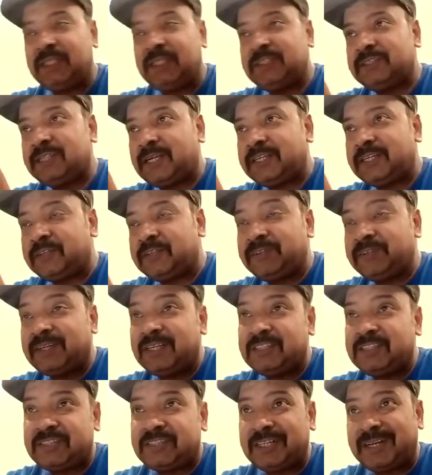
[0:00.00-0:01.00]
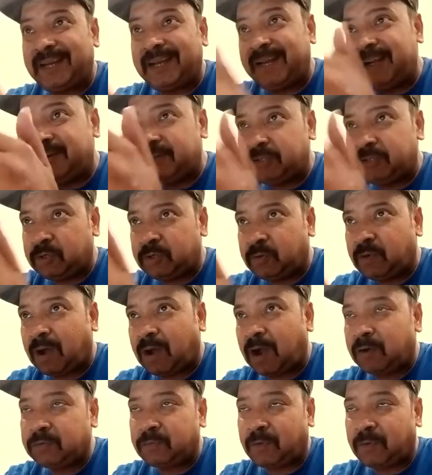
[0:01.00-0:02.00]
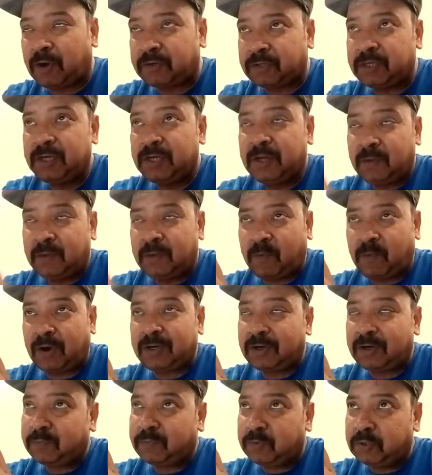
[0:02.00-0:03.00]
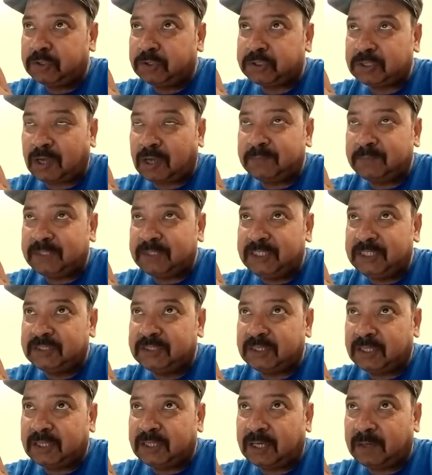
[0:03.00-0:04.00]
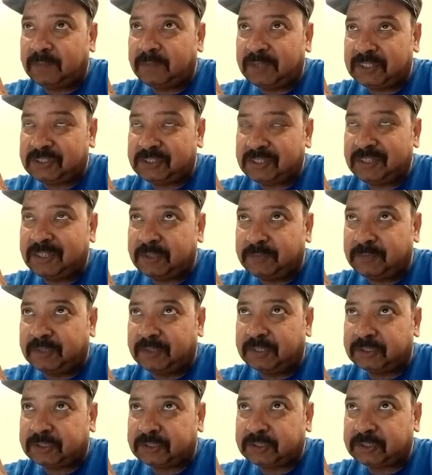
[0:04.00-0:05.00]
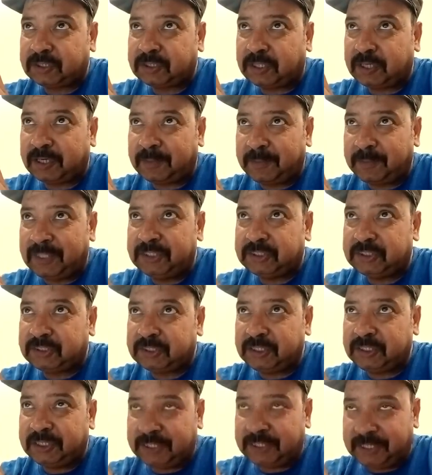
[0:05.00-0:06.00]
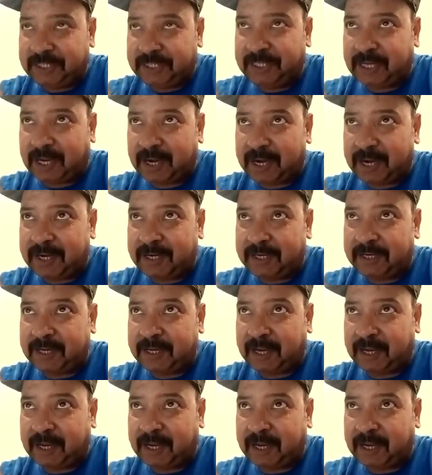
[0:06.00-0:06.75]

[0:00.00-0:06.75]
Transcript: a difficult terrain, how the water, of course, of these western rivers remains in India, and India,